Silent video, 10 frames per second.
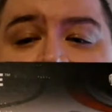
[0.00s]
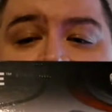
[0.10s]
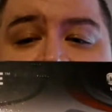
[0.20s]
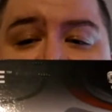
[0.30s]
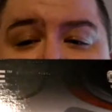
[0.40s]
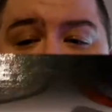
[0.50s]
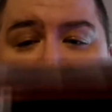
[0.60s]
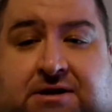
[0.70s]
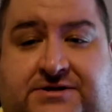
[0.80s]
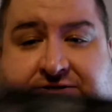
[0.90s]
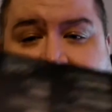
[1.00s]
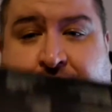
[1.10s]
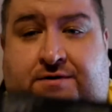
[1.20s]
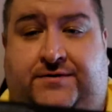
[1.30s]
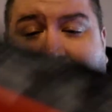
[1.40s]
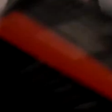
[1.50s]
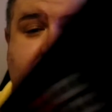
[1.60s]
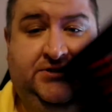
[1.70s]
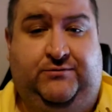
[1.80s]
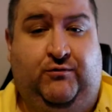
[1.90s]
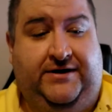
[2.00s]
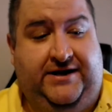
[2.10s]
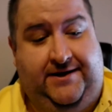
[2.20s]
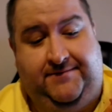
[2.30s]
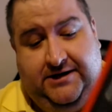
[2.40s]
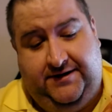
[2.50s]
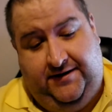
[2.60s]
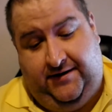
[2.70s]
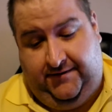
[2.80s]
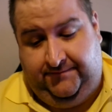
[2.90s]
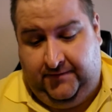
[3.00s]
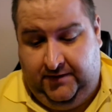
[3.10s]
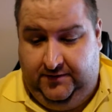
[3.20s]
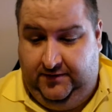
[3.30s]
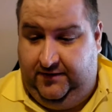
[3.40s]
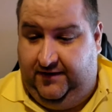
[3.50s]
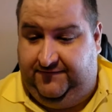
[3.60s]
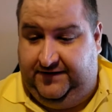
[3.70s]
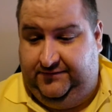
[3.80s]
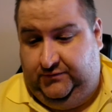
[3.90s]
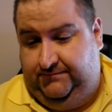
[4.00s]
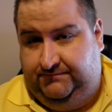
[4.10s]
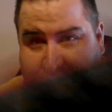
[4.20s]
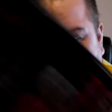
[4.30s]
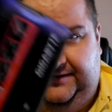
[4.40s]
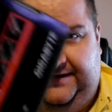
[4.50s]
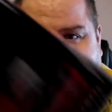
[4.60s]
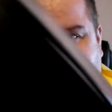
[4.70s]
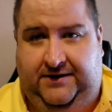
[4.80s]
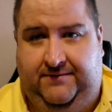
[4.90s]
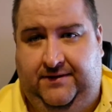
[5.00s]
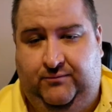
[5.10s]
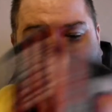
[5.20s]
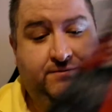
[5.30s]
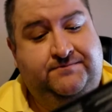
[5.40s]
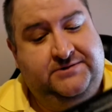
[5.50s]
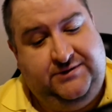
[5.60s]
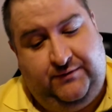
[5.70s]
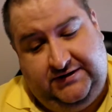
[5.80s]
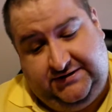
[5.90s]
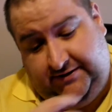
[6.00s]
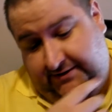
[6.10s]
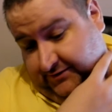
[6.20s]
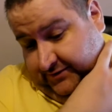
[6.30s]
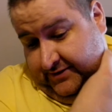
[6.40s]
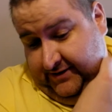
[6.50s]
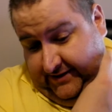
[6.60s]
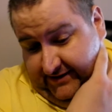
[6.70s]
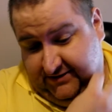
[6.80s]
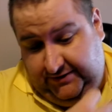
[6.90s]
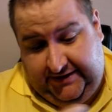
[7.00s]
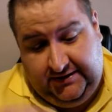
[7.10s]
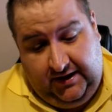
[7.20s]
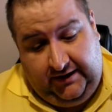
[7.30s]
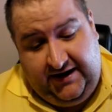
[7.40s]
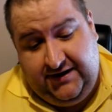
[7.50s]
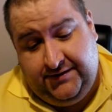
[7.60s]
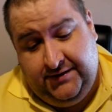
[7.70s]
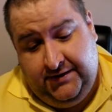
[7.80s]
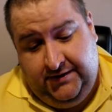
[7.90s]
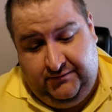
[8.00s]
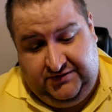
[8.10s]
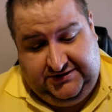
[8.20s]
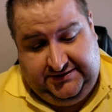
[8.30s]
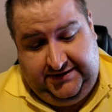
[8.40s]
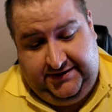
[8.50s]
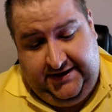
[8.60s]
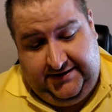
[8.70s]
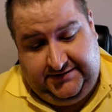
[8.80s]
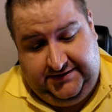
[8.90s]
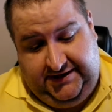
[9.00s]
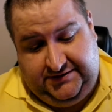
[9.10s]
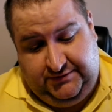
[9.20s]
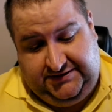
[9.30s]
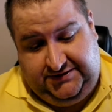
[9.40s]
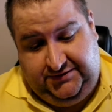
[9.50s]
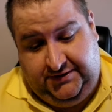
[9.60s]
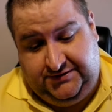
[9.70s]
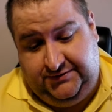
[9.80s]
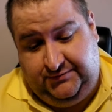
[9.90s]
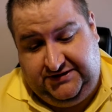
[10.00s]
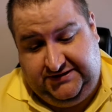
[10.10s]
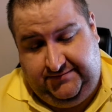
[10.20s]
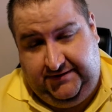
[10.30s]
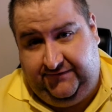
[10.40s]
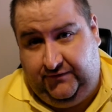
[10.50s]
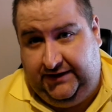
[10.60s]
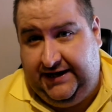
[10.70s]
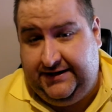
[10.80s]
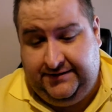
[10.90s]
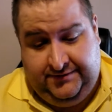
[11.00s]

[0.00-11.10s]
FX Gaming G1 Gaming or AMD motherboard. So what else did I do? It's got a killer LAN, which is an Ethernet E2200, which is the Bigfoot LAN,